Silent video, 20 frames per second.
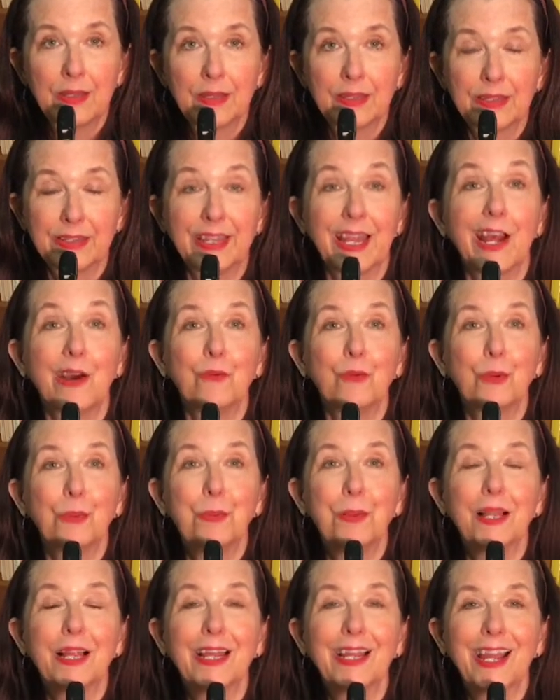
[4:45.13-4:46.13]
Now we'll
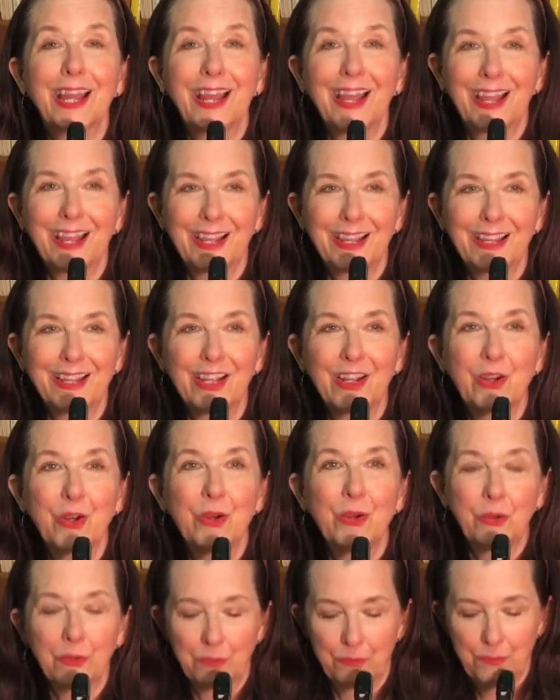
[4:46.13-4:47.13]
play A.
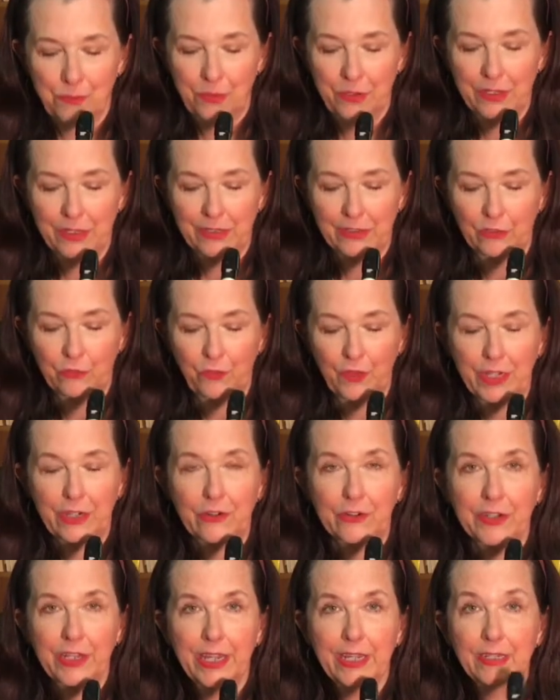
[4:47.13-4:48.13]
Putting this finger
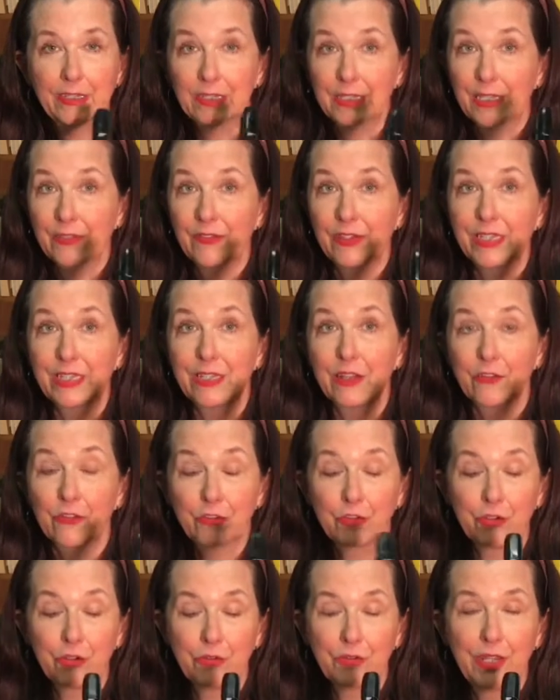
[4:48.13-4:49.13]
down and leaving the other
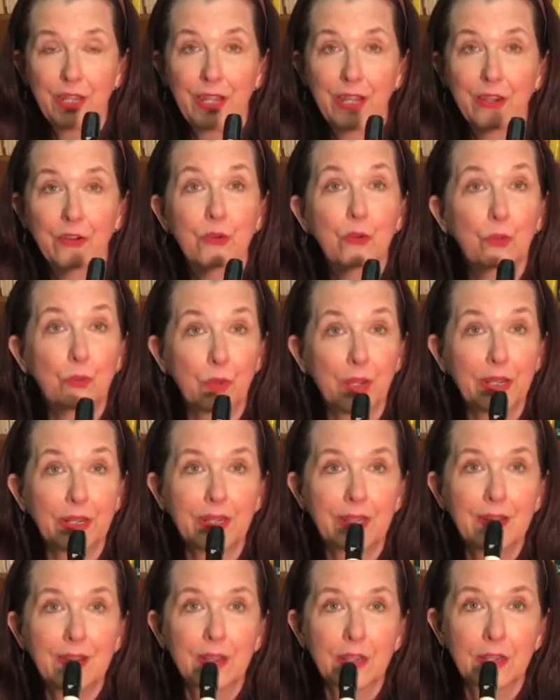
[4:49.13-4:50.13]
2 down. Ready?
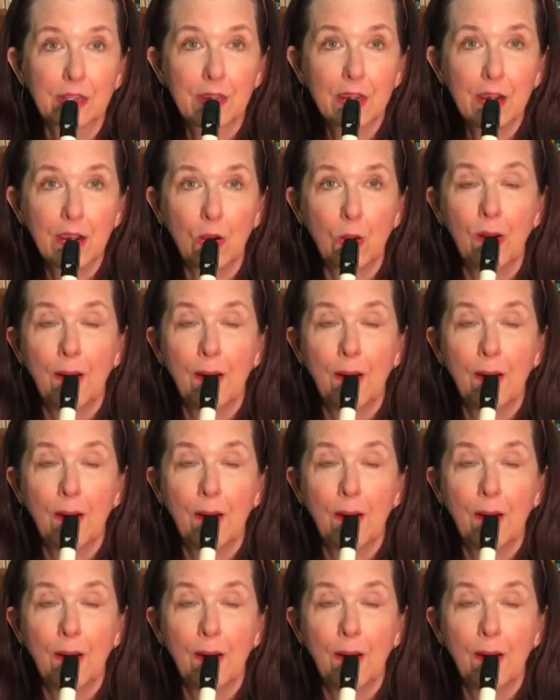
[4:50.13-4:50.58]
Go.